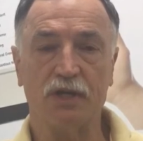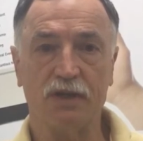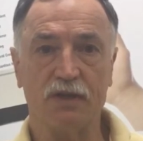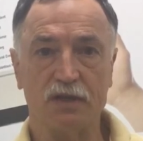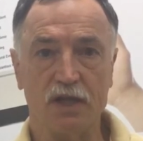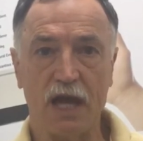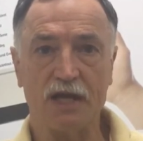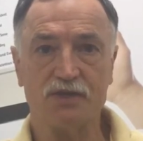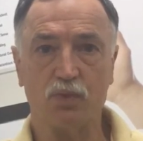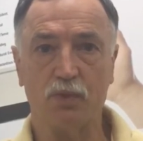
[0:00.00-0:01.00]
And the
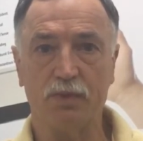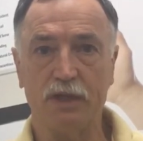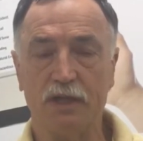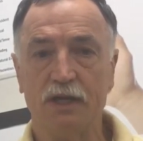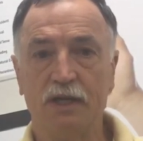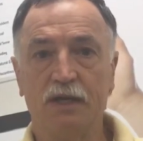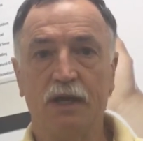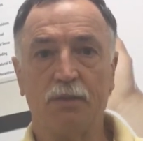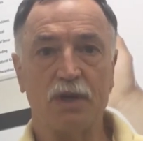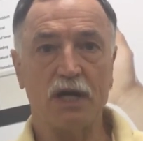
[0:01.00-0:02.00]
class will be
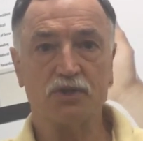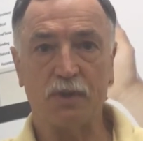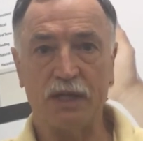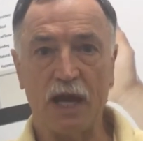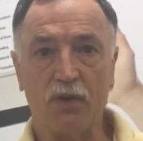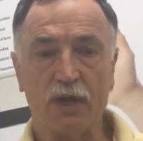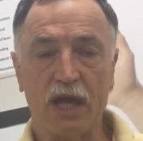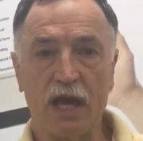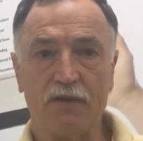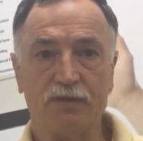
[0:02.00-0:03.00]
approximately an hour and a
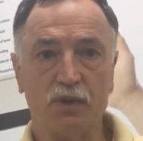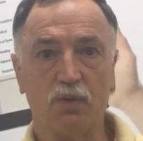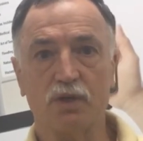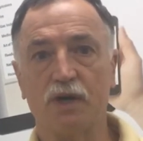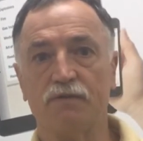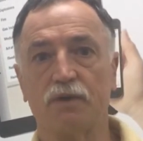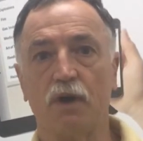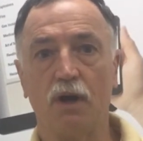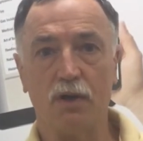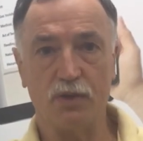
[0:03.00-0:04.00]
half, and it will cover
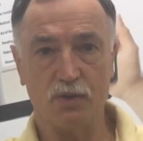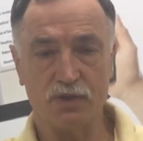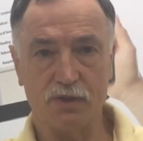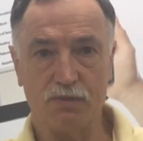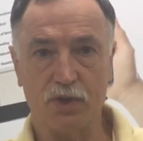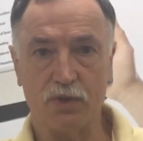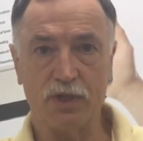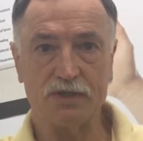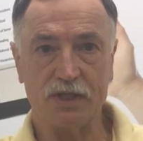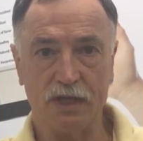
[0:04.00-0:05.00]
all those
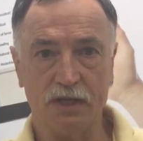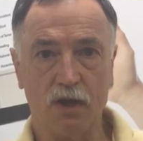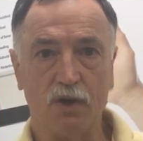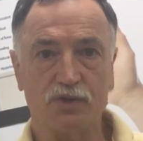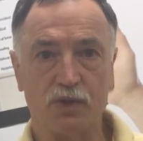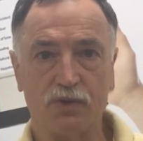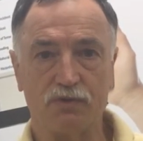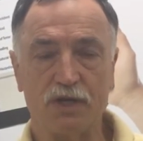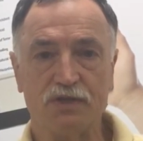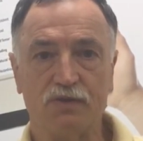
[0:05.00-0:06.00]
components, and also the
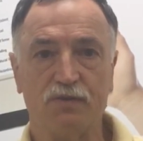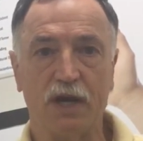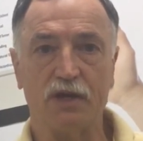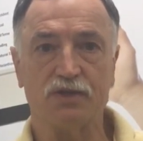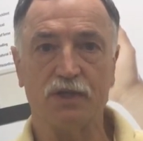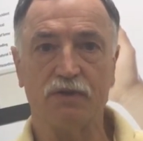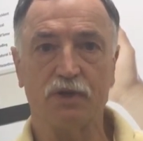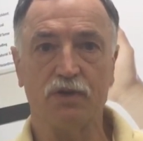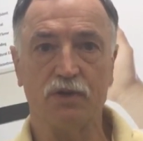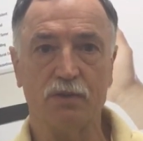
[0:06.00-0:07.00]
recent fires that have
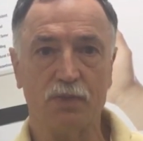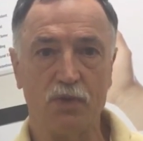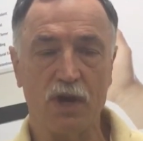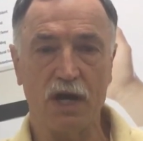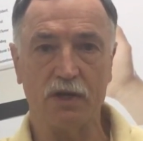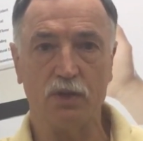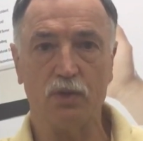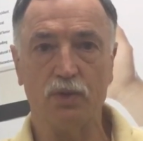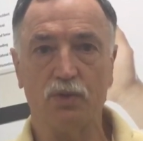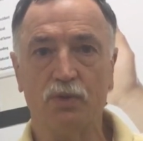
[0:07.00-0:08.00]
occurred in both
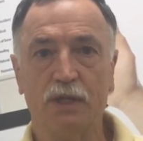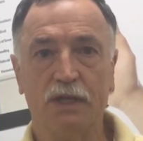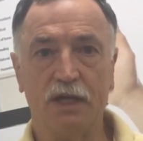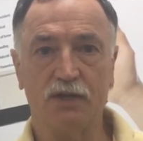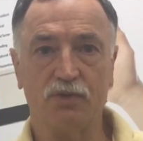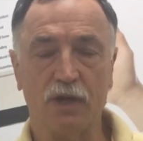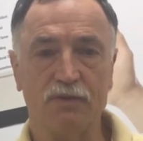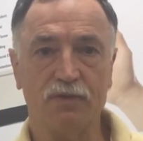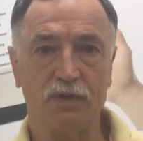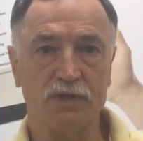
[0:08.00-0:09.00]
Honolulu and
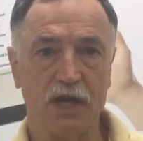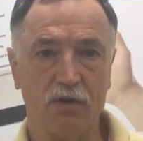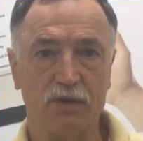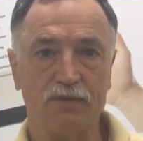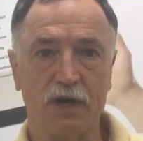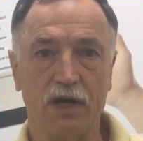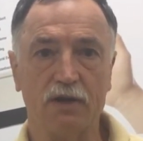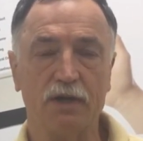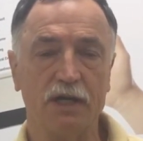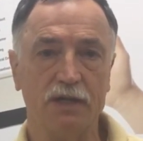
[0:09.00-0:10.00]
Grenfell Tower
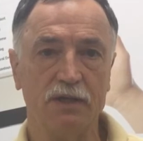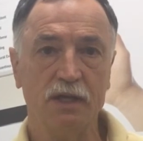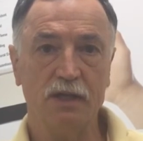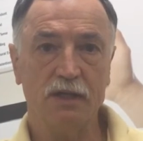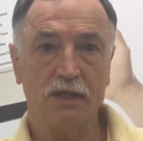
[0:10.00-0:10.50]
fire in